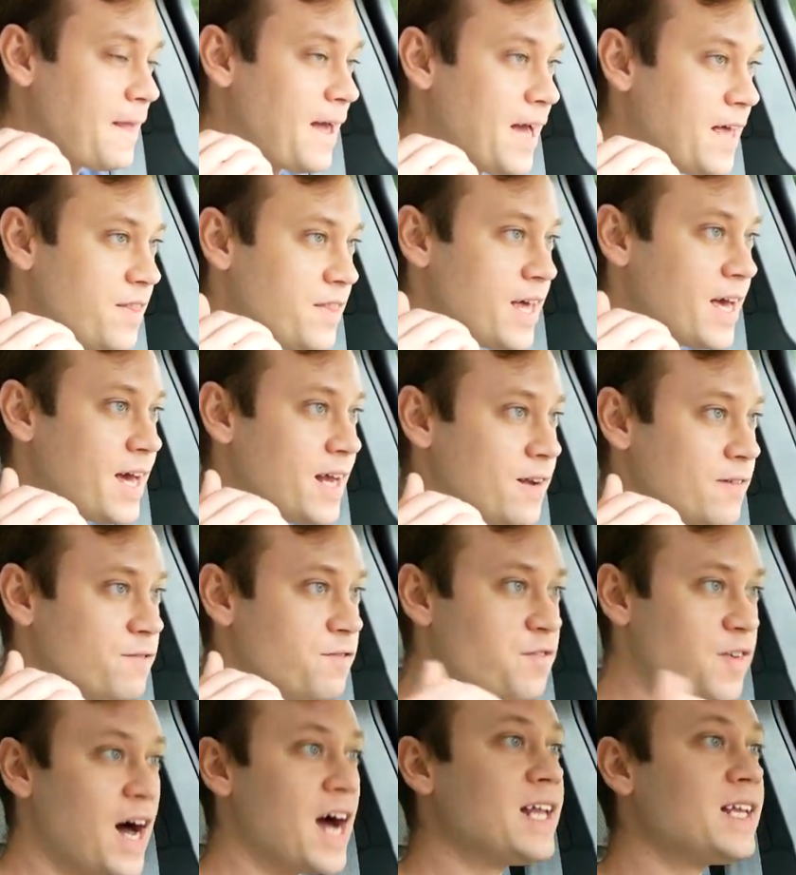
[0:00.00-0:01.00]
And then
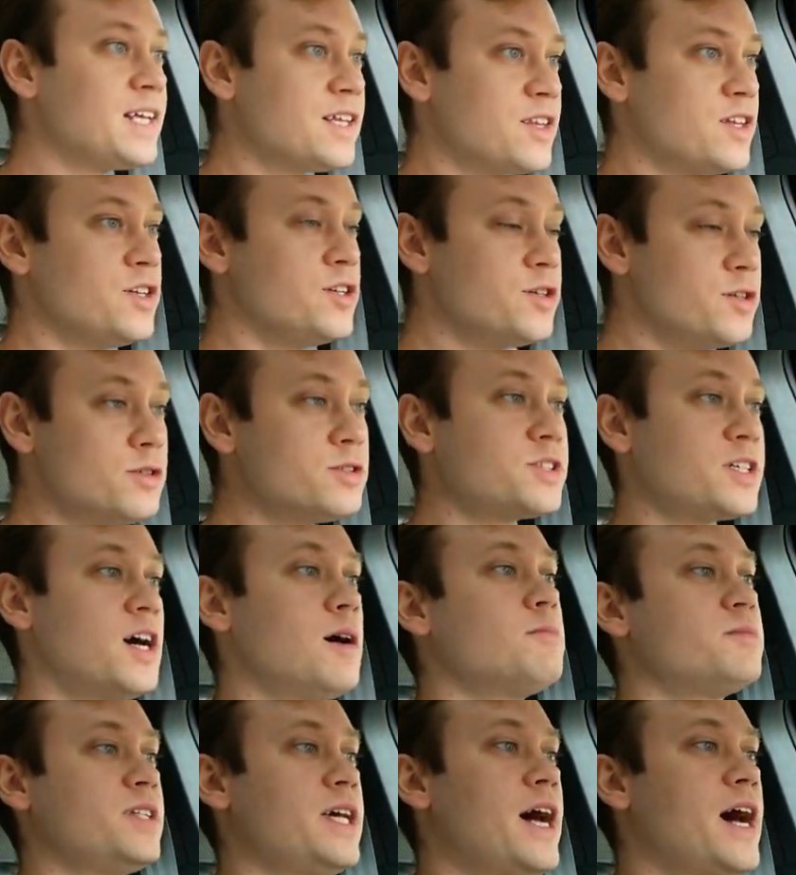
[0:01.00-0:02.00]
finally, the news
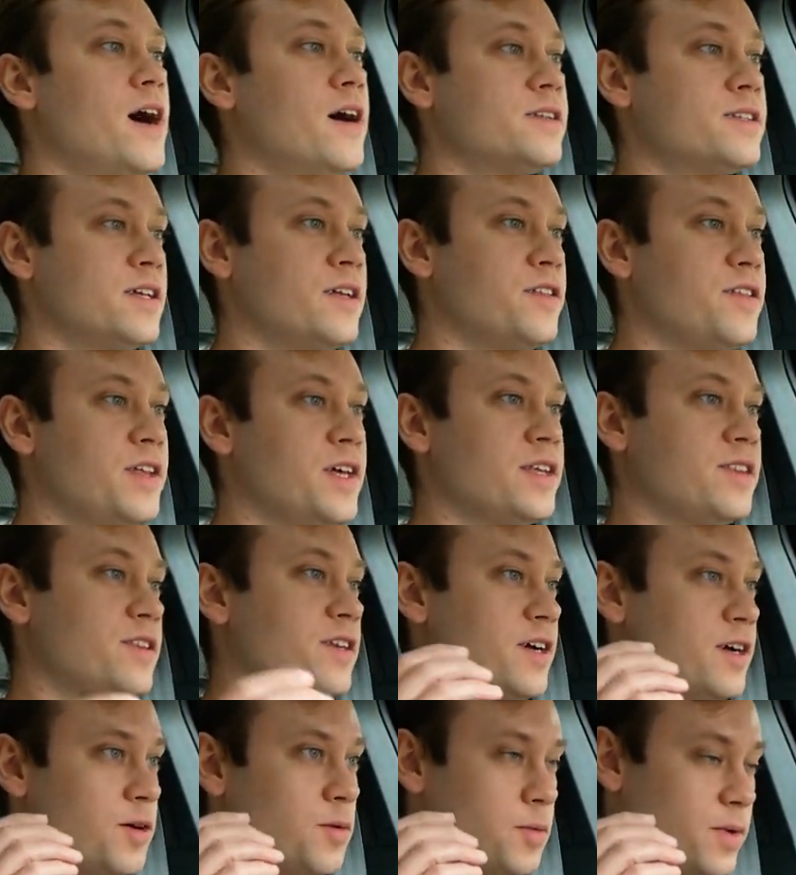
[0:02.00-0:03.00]
comes out that
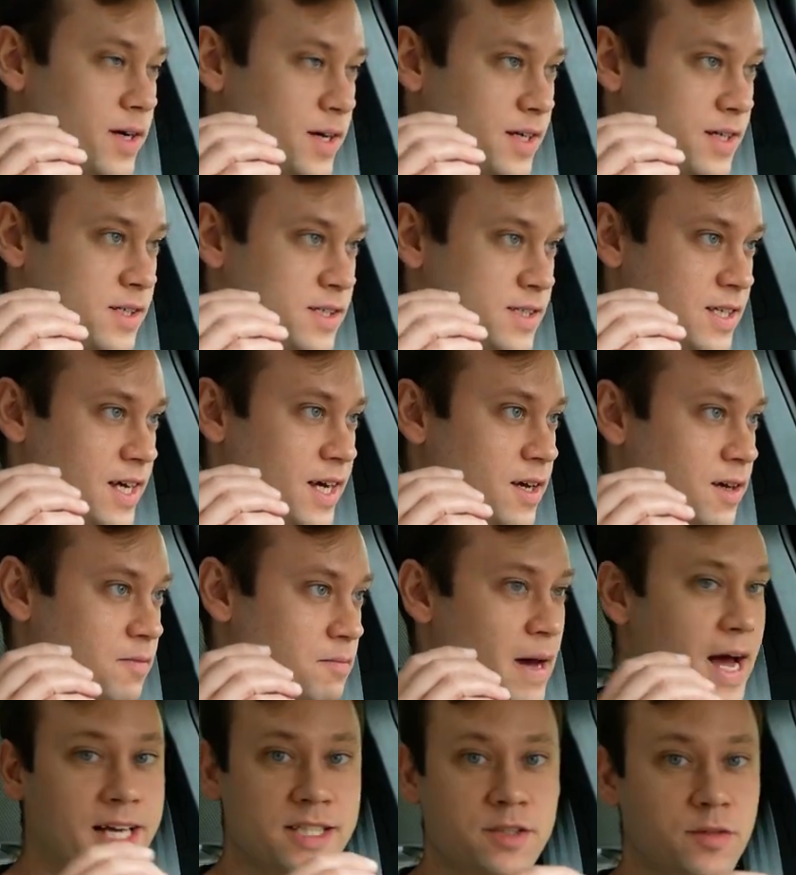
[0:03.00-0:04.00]
there was a
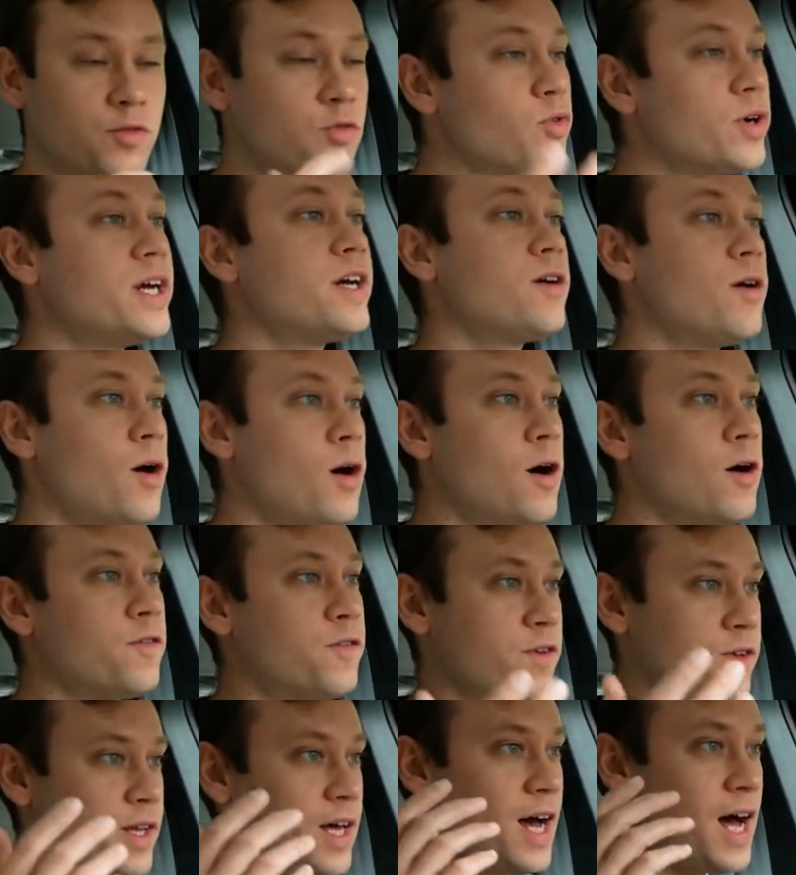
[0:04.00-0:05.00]
massive recall
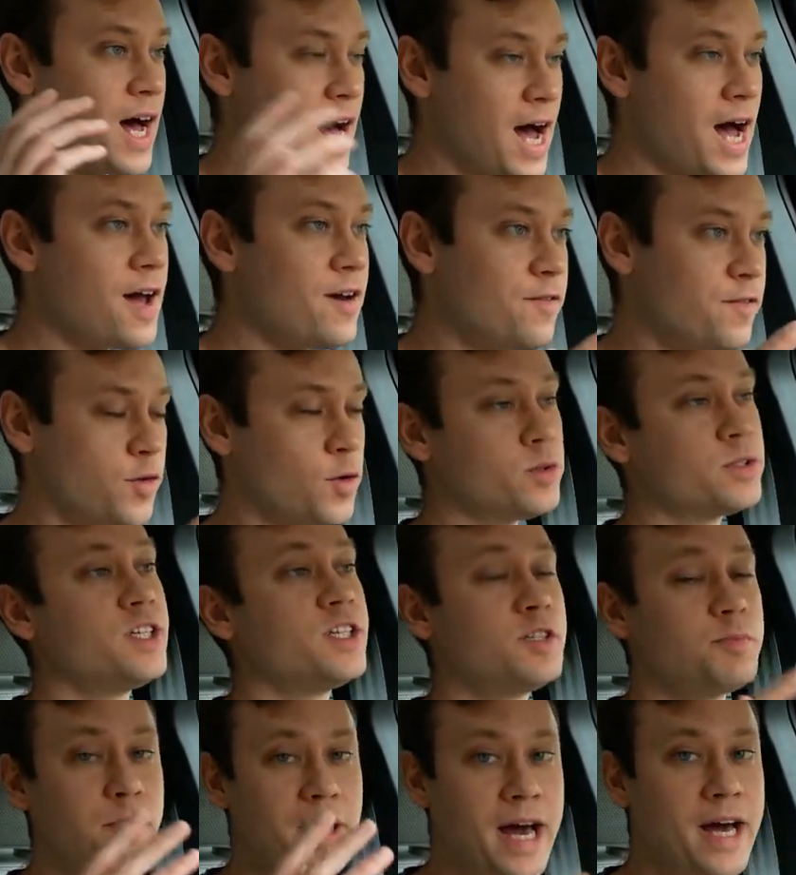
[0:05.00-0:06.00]
for the high
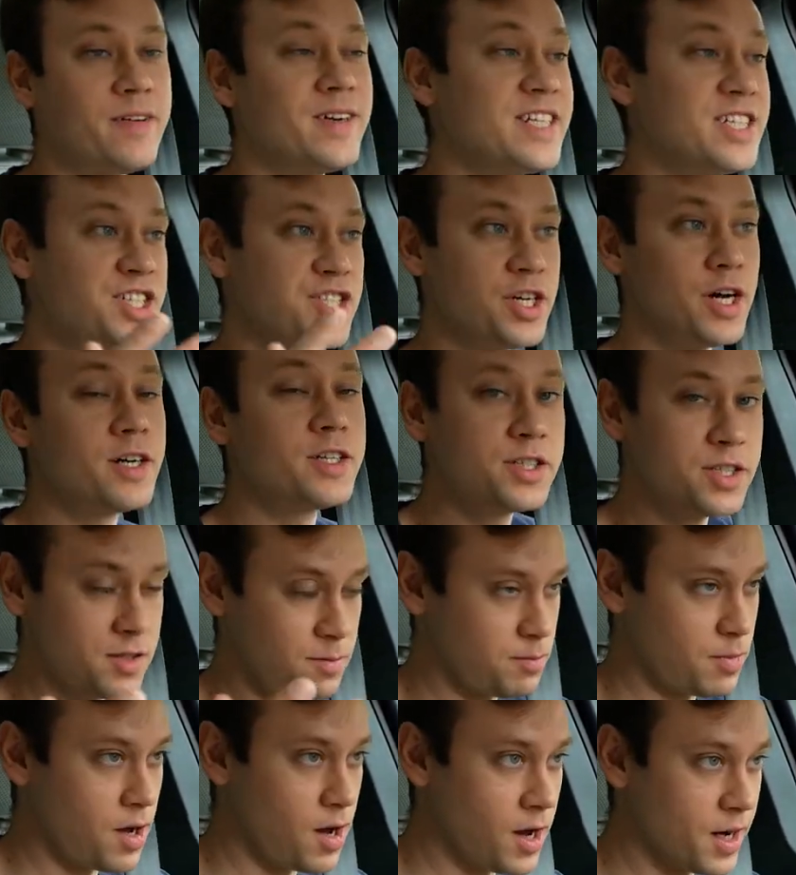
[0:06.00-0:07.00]
voltage battery
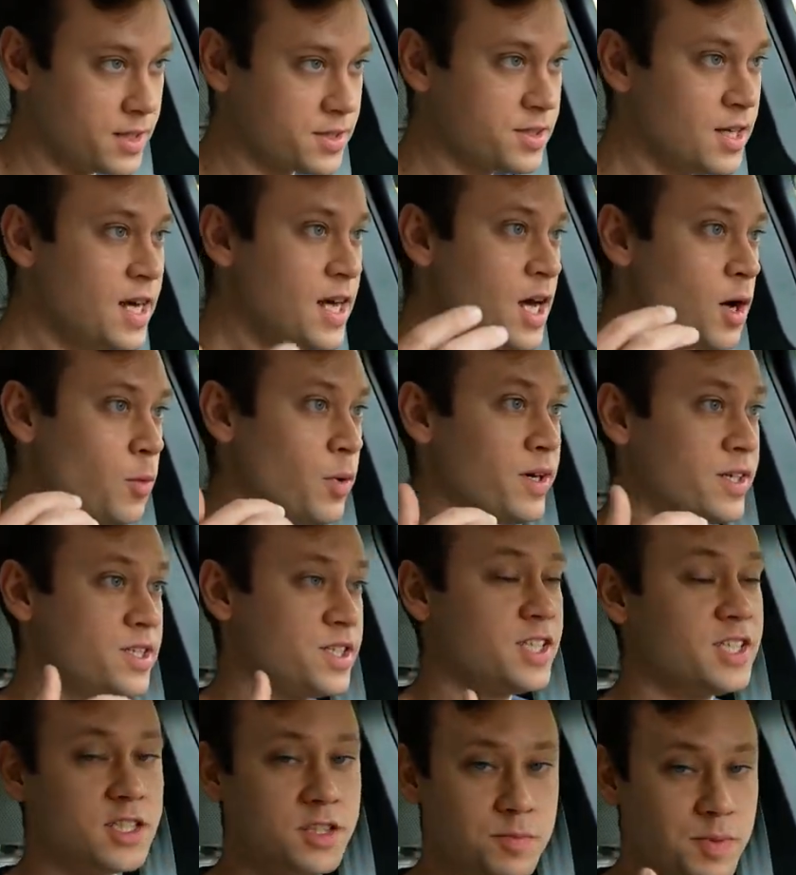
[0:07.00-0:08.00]
junction box,
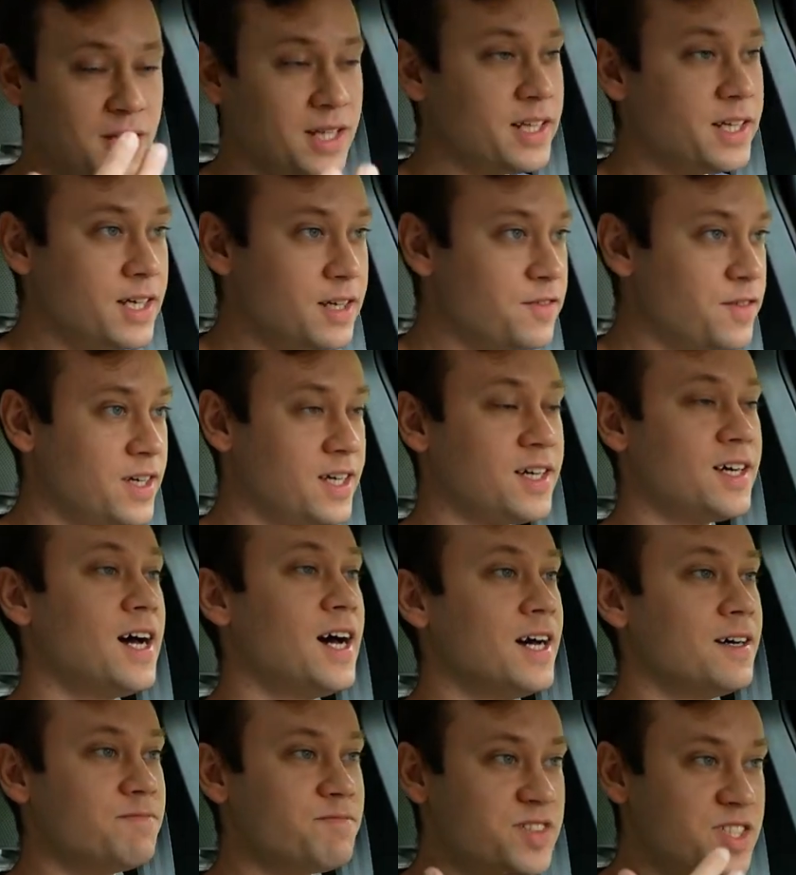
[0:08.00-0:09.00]
which has been leaving
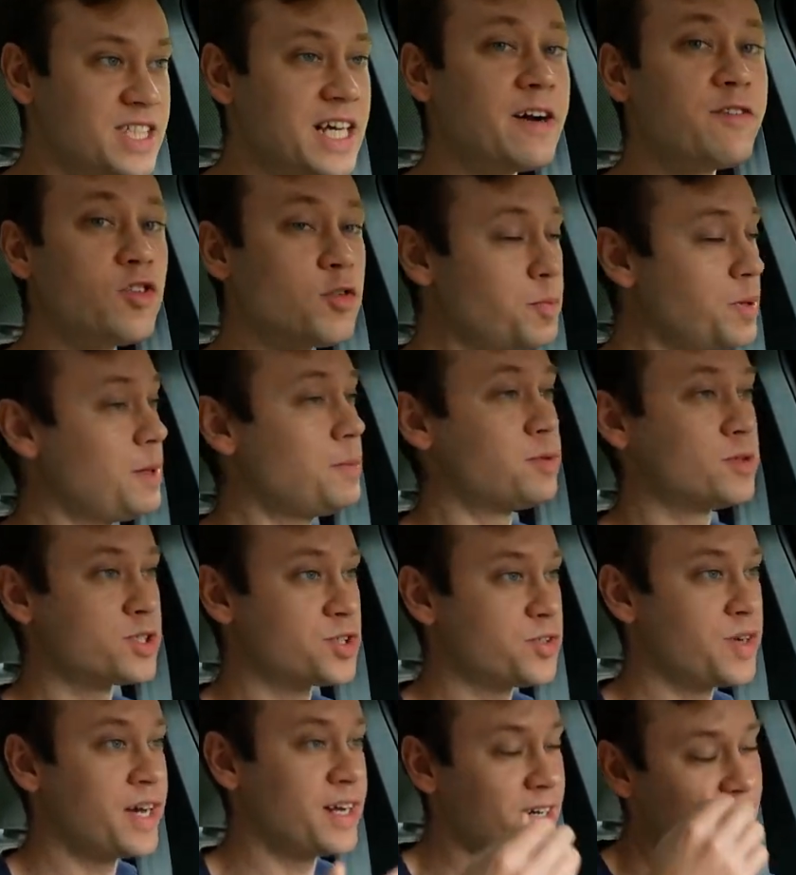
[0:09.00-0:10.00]
uh, several people
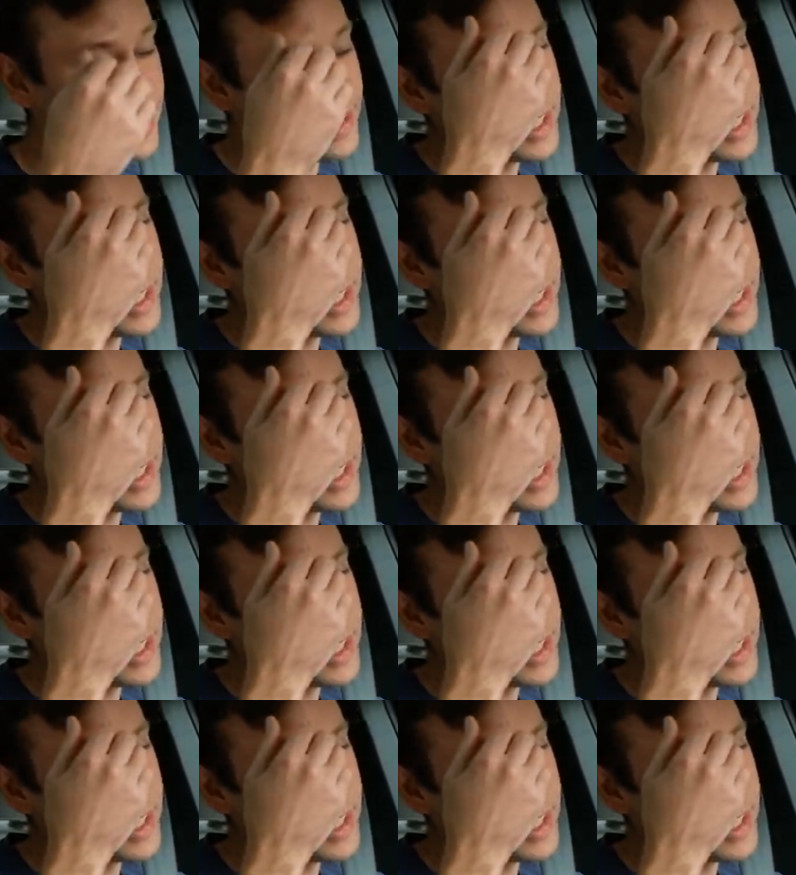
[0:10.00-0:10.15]
stranded.